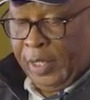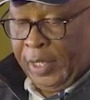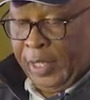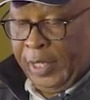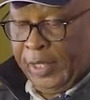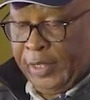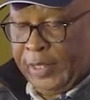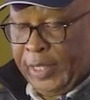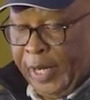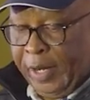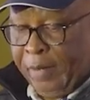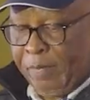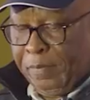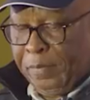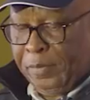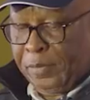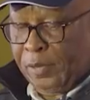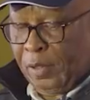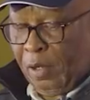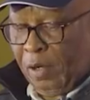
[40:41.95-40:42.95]
In
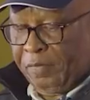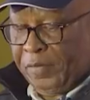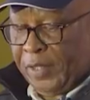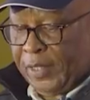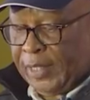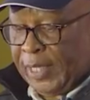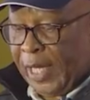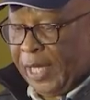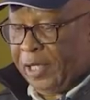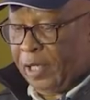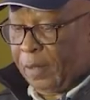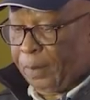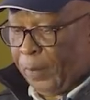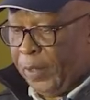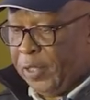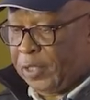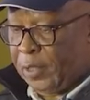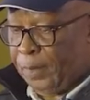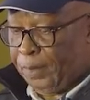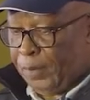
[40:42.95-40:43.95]
terms of the SADC
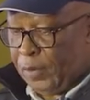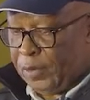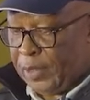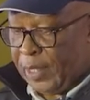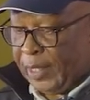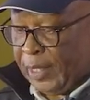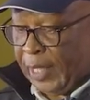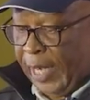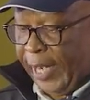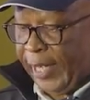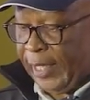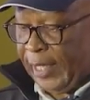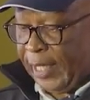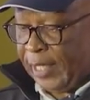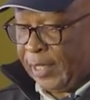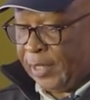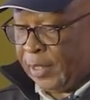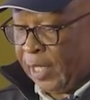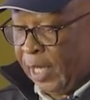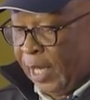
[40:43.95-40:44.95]
principles and
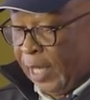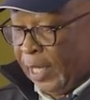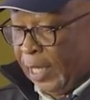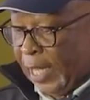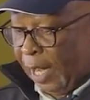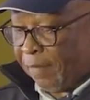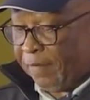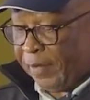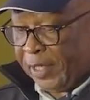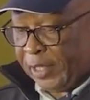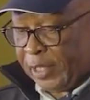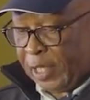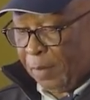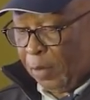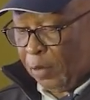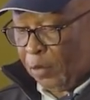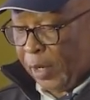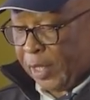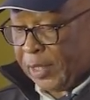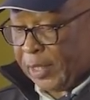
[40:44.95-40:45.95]
guidelines governing
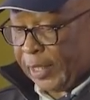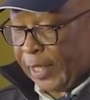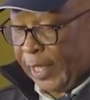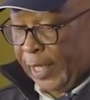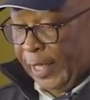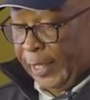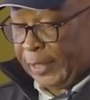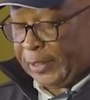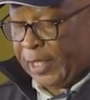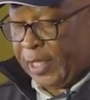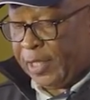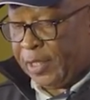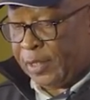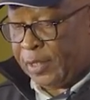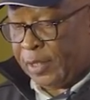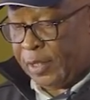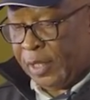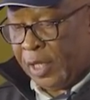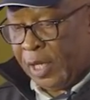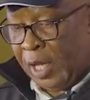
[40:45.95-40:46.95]
democratic
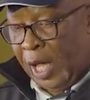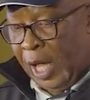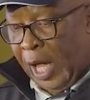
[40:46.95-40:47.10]
elections,